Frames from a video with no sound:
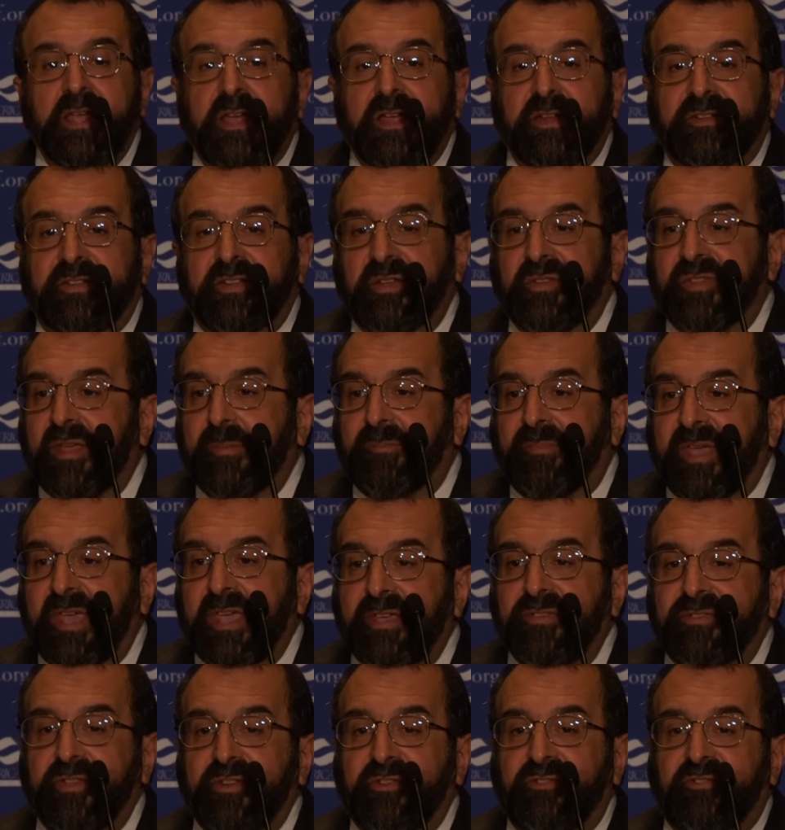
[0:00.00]
until they
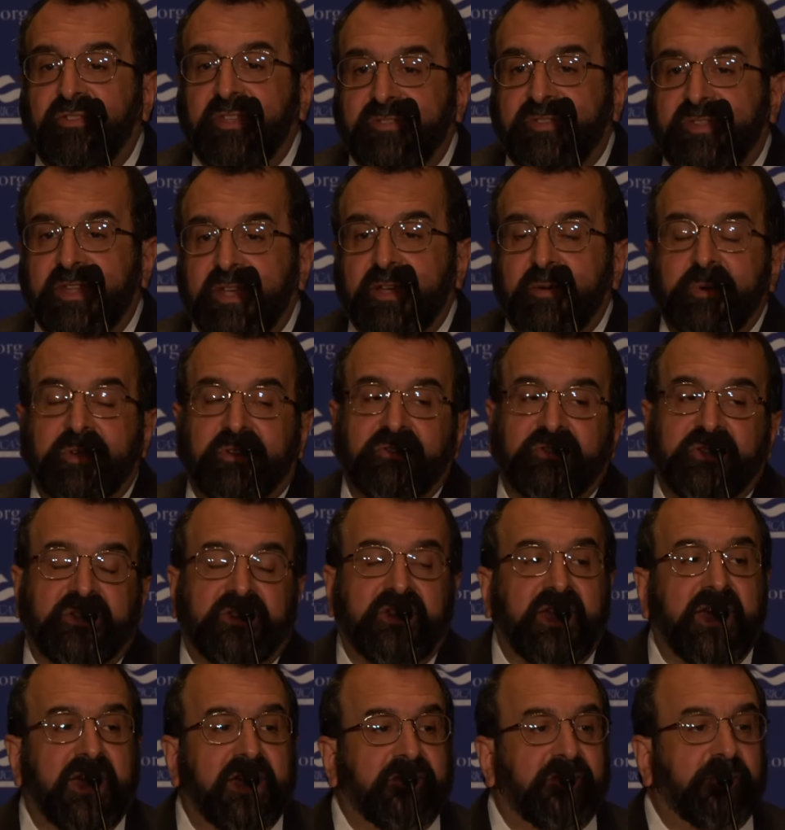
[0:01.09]
pay the jizya, which is a
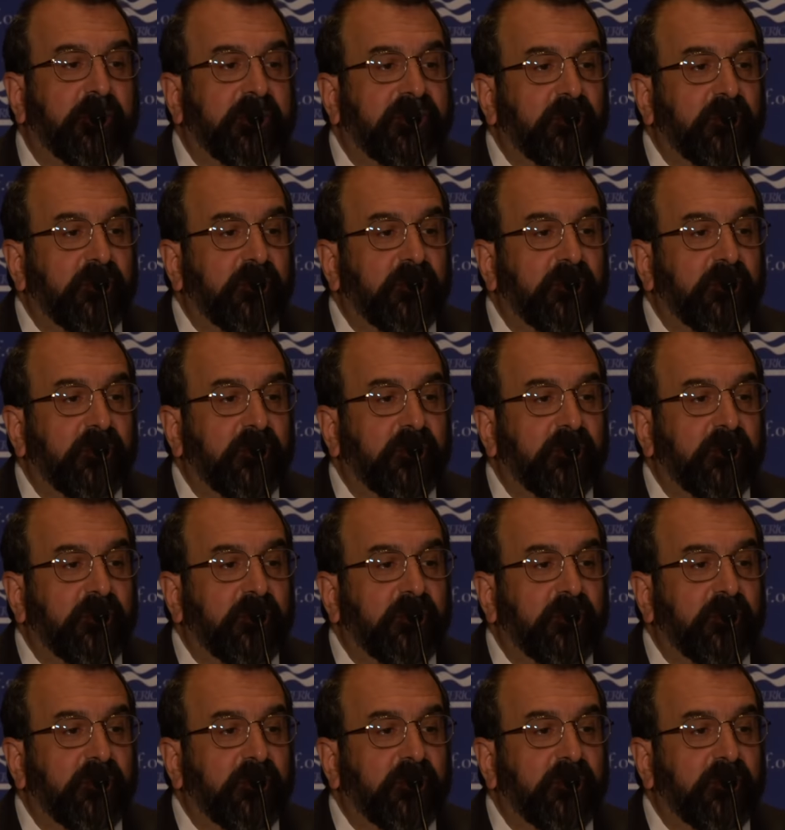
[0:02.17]
tax,